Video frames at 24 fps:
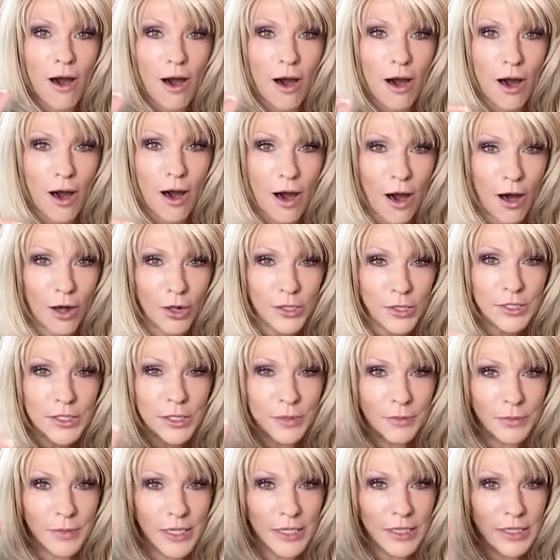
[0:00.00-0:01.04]

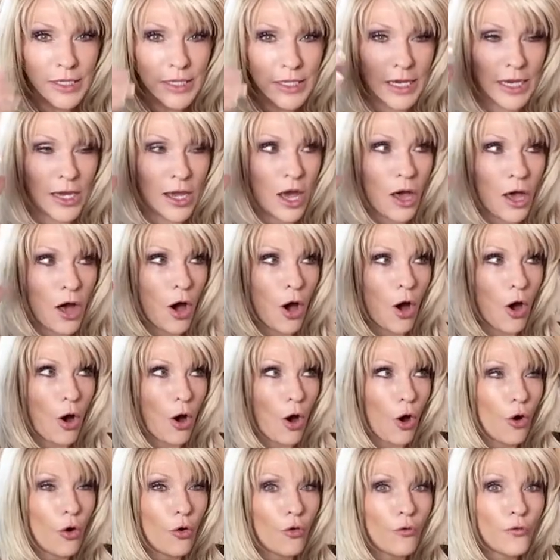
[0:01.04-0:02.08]
ultimately
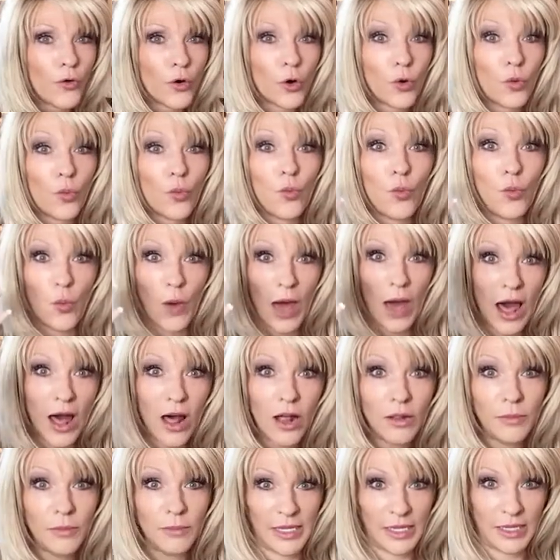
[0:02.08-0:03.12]

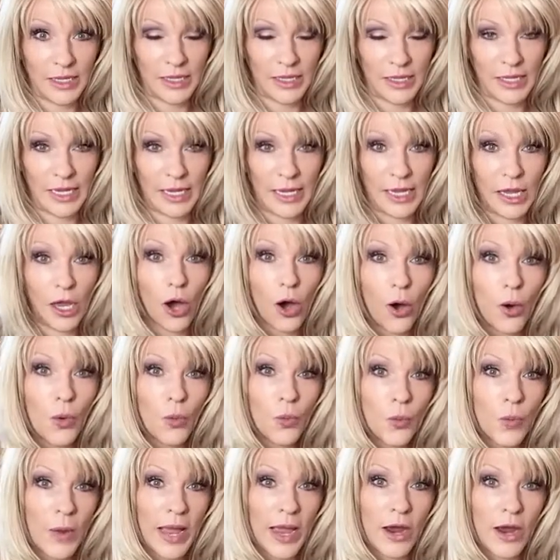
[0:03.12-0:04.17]
overwhelmingly
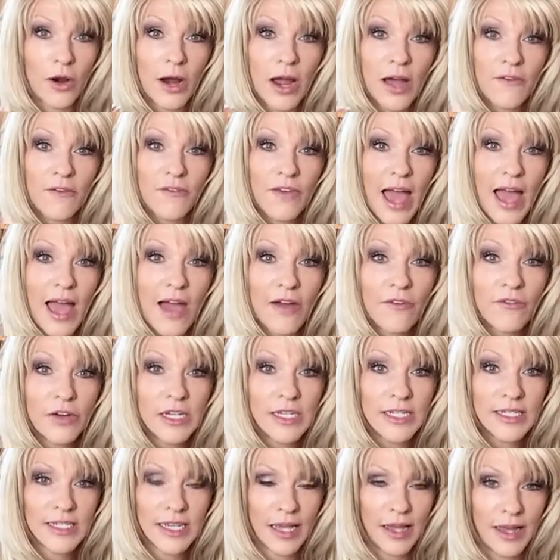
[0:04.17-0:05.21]
aware of every
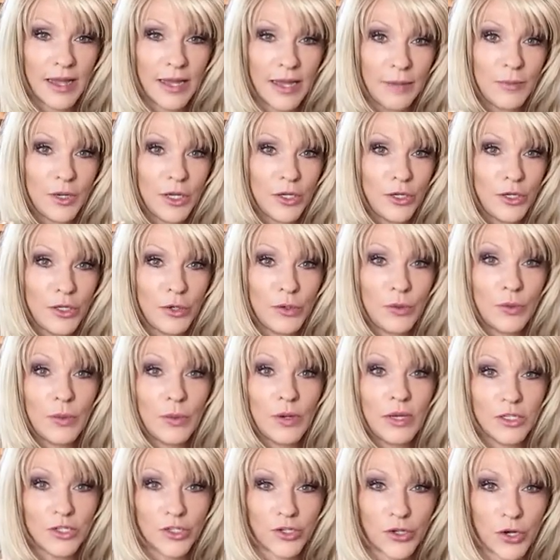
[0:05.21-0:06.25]
time you
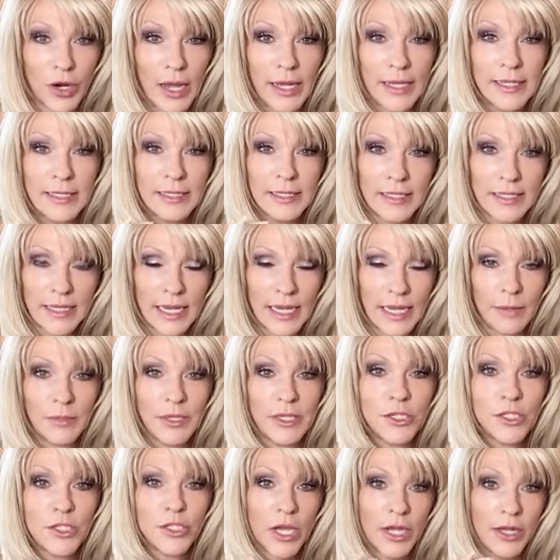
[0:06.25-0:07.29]
try to
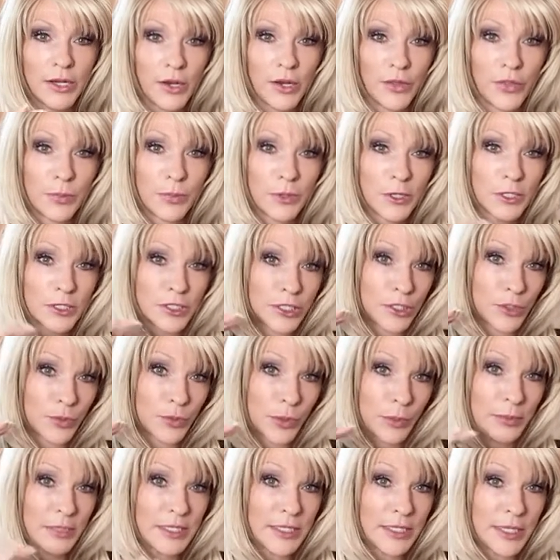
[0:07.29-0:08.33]
damage another person's
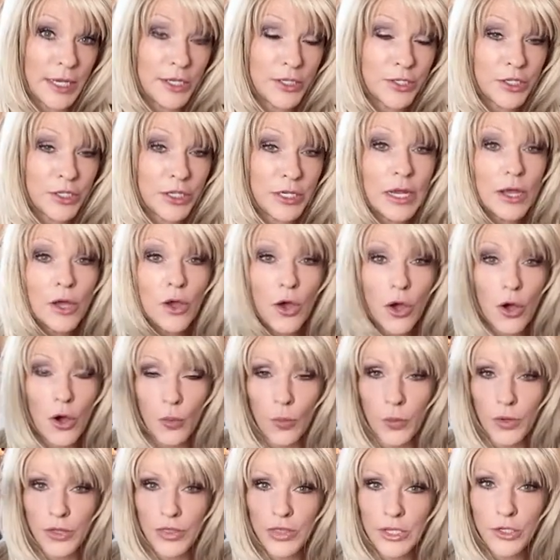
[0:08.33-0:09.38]
reputation
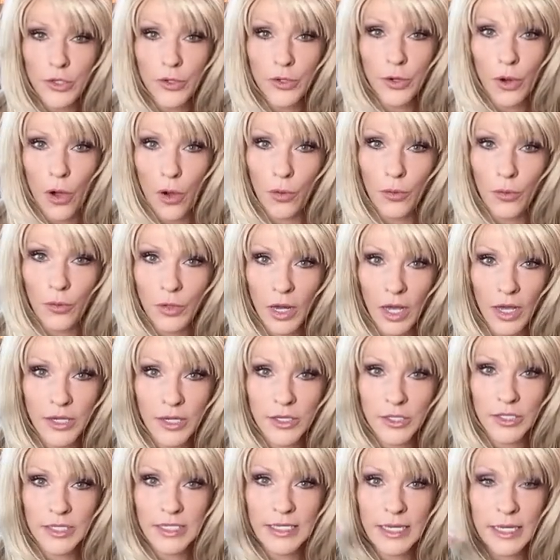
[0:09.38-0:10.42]
within your own
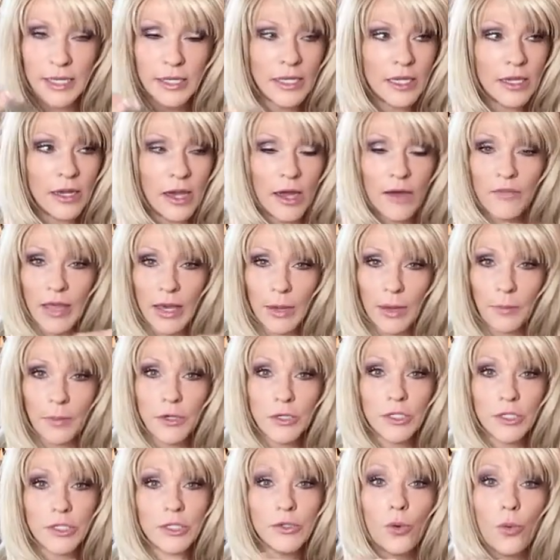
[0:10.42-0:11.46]
understanding of that
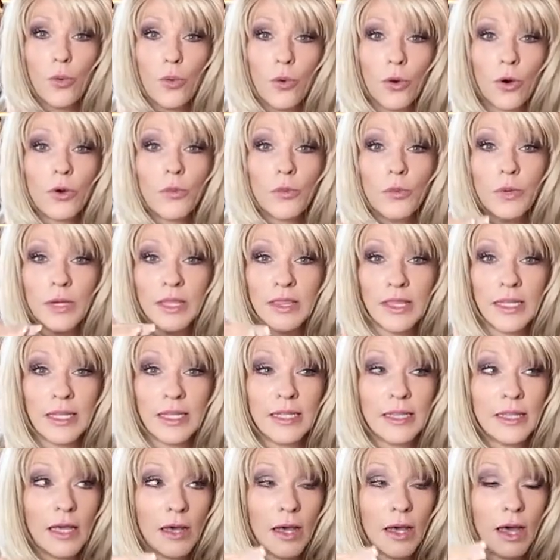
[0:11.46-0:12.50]
person or
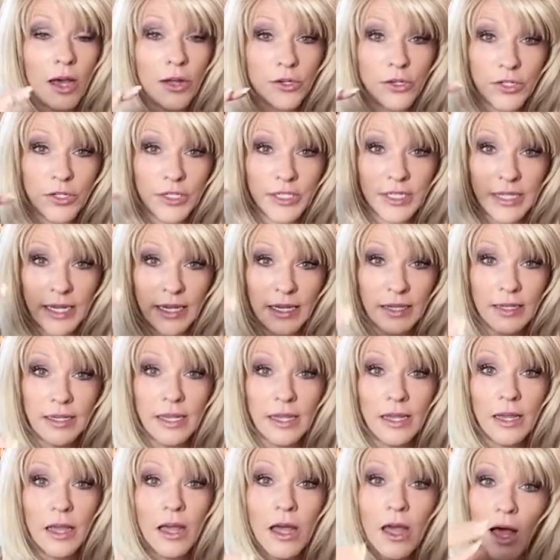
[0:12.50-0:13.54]
within the
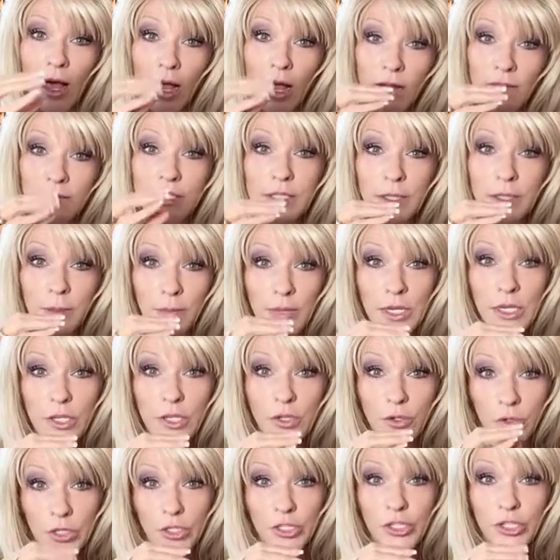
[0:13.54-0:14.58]
understanding of somebody
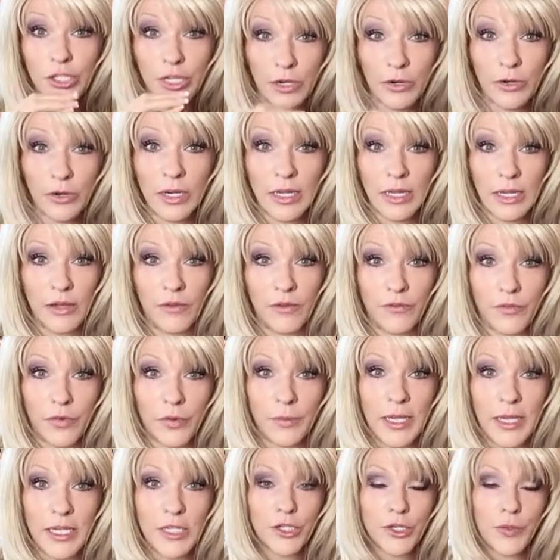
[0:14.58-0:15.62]
you're sharing
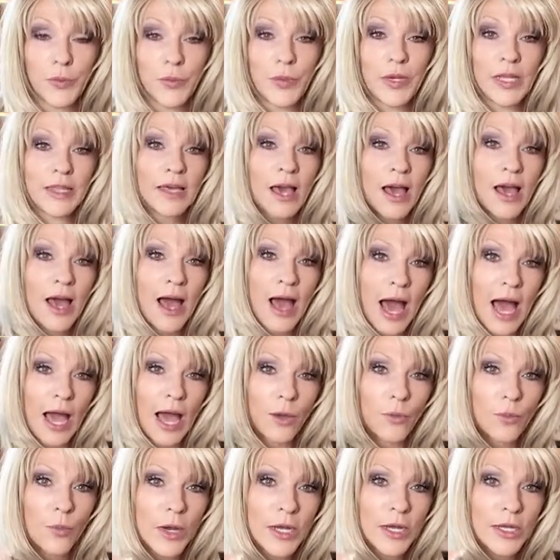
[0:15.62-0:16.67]
information with. I
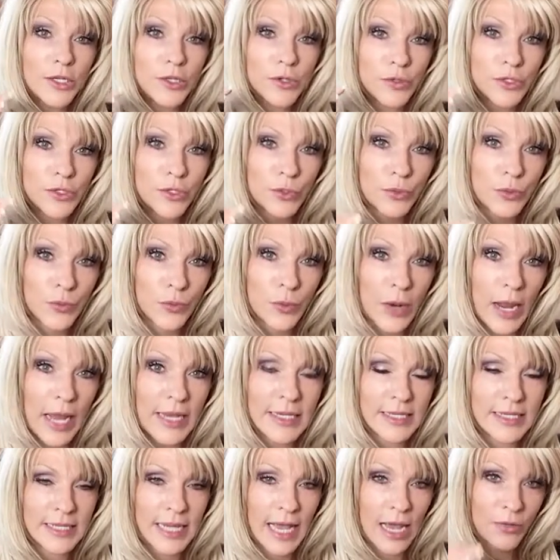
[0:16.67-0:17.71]
want you to
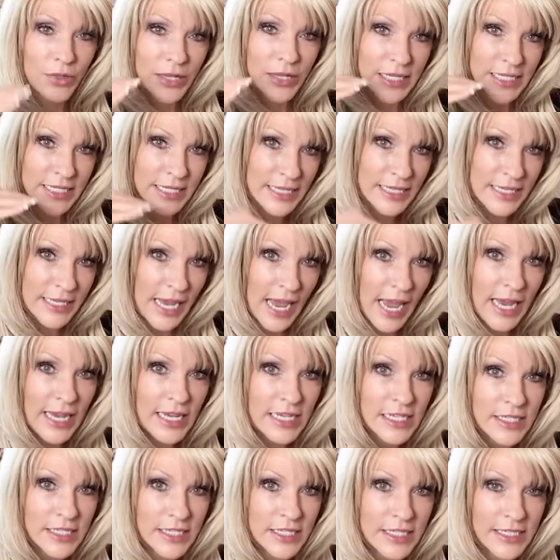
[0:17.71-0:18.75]
write down that today
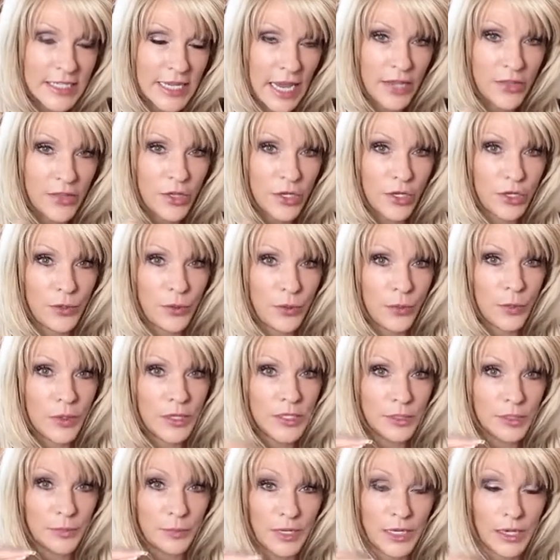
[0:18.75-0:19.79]
is the day that you want
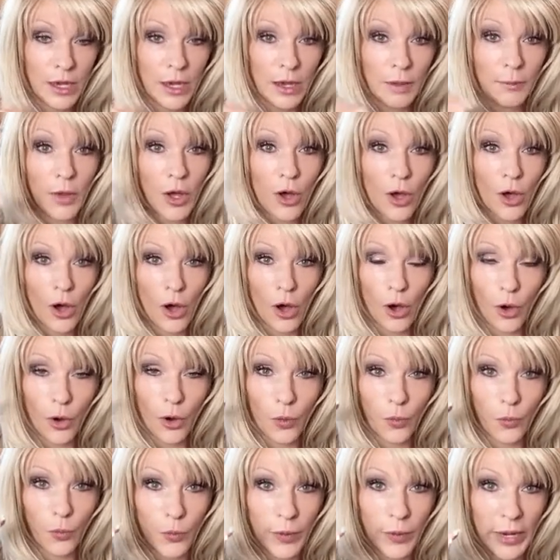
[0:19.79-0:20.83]
to become
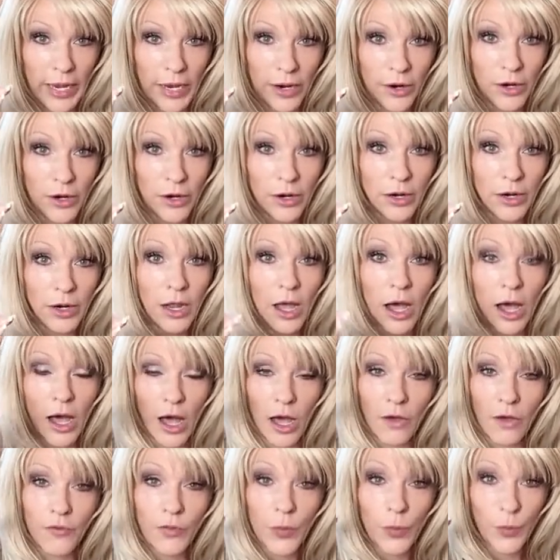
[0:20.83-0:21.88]
aware
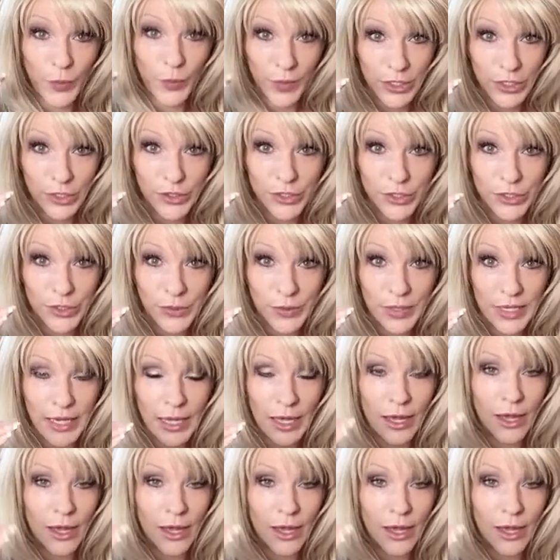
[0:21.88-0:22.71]
of when you're doing it,